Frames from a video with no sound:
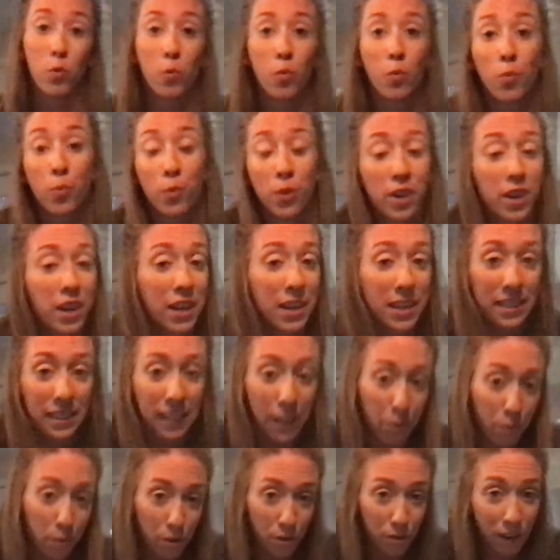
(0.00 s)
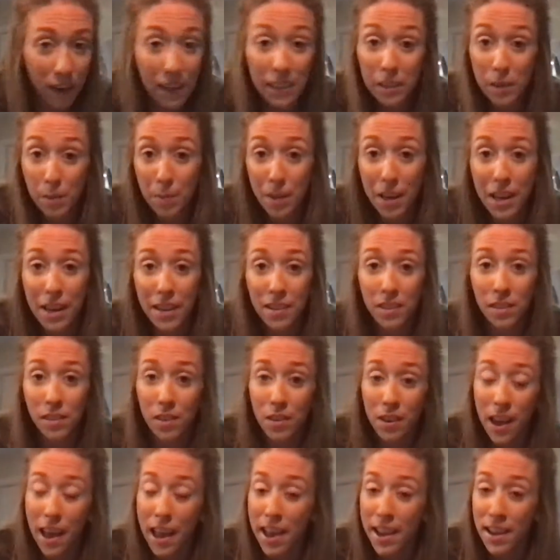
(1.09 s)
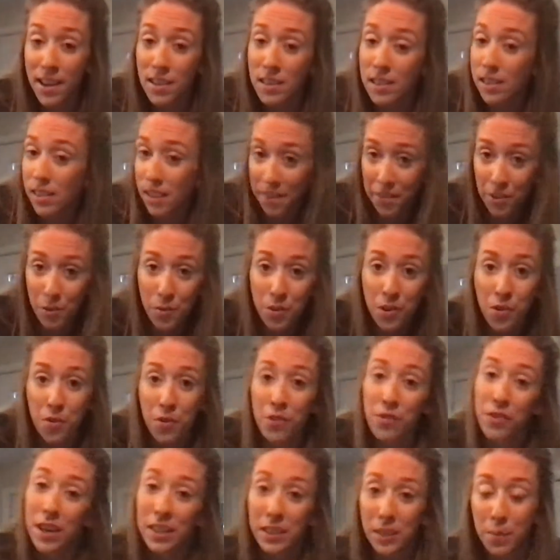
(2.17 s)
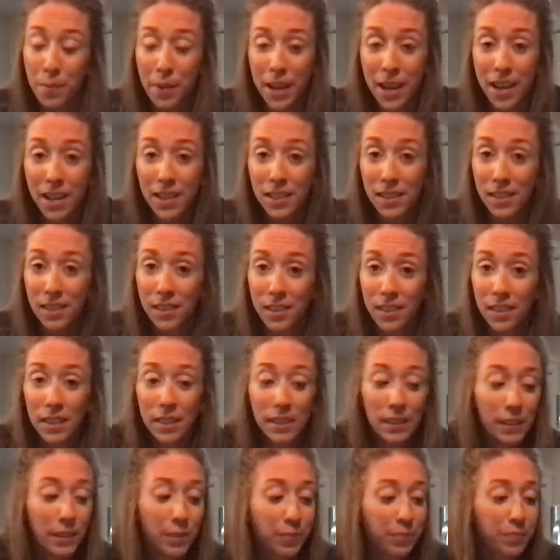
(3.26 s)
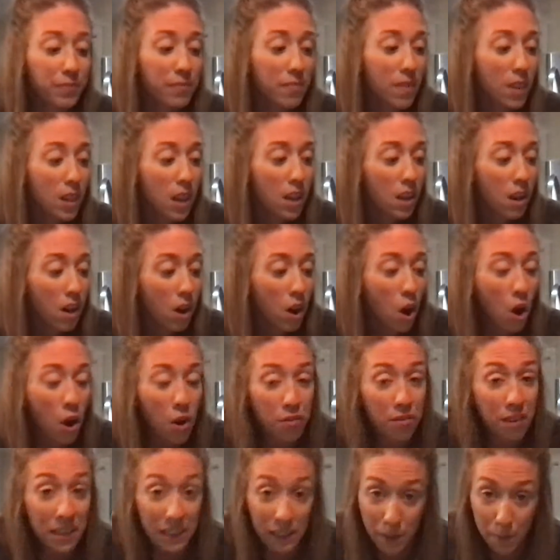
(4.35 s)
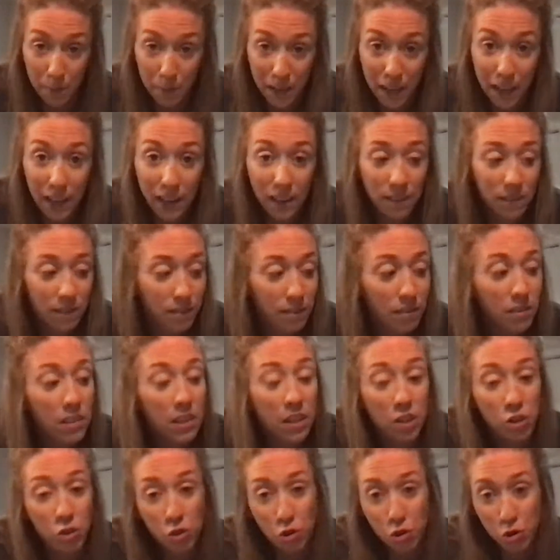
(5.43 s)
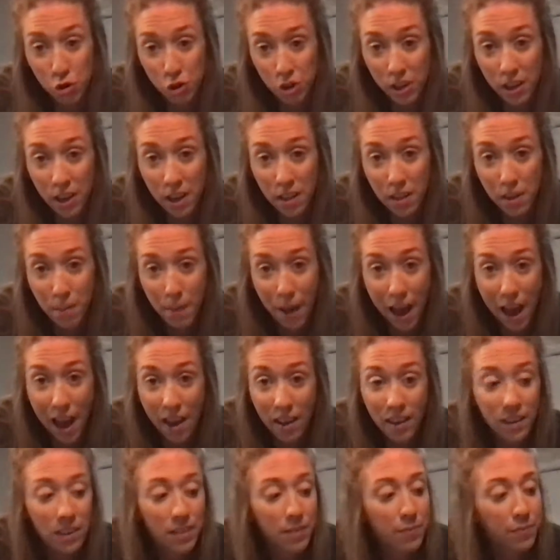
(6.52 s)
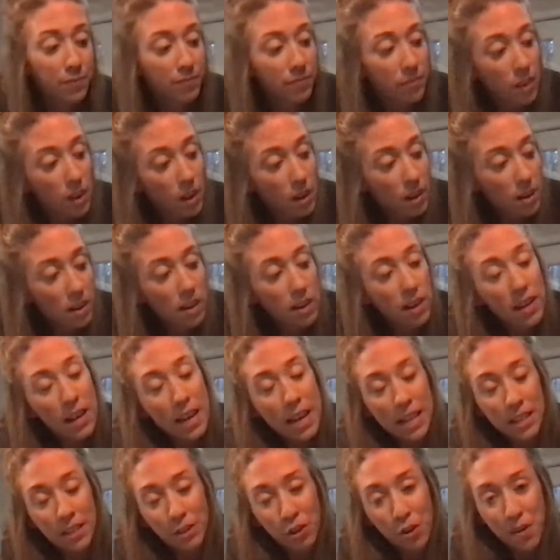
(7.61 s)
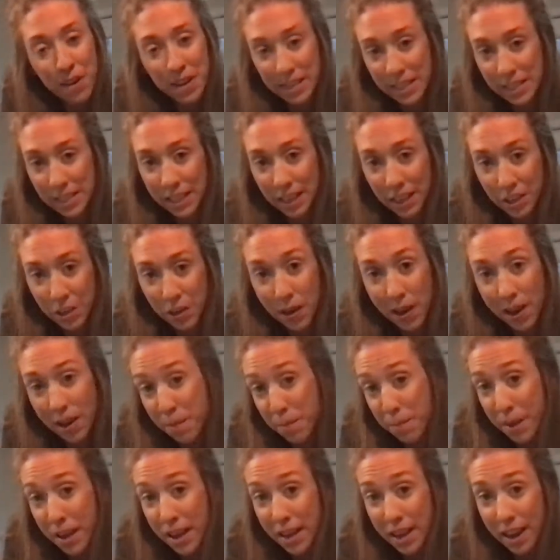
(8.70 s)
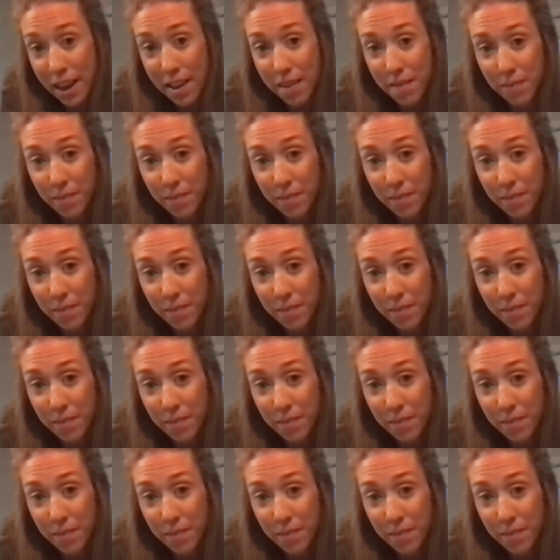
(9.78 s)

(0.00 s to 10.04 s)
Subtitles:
we're gonna see what the recipe is, okay? Does everyone know what a recipe is? A recipe is usually on the back. It's going to tell you how to make it.